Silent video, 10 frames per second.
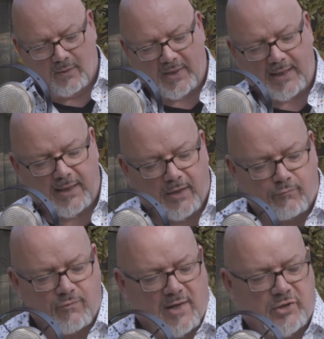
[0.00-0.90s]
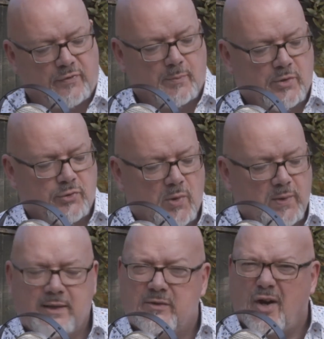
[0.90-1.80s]
by getting a rush from
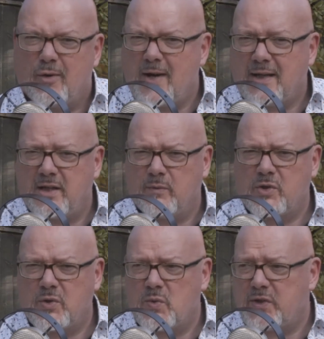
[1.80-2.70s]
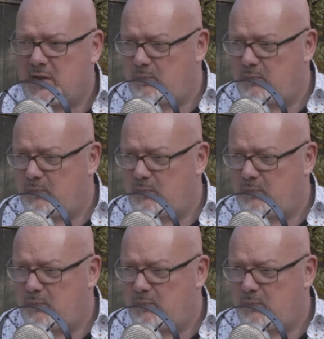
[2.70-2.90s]
controlling and directing resources,